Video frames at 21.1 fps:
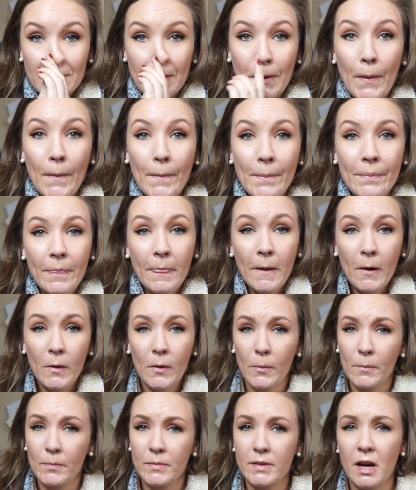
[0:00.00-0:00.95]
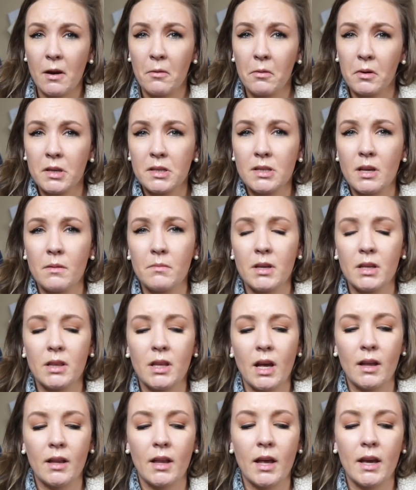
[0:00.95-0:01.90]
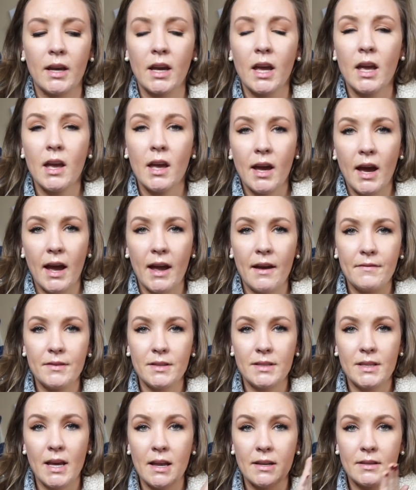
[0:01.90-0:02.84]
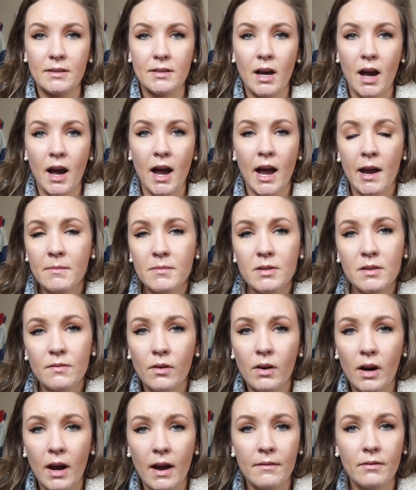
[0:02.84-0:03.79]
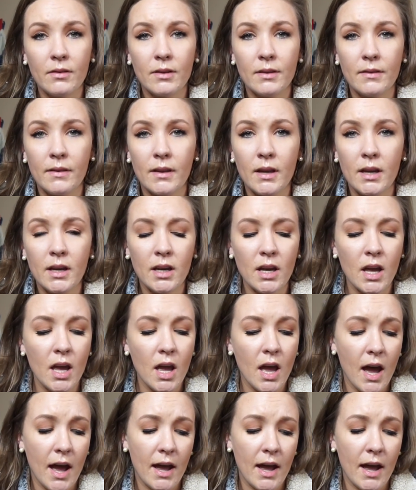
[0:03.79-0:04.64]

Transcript: So I don't know, it's not really something that like I have set times for everything.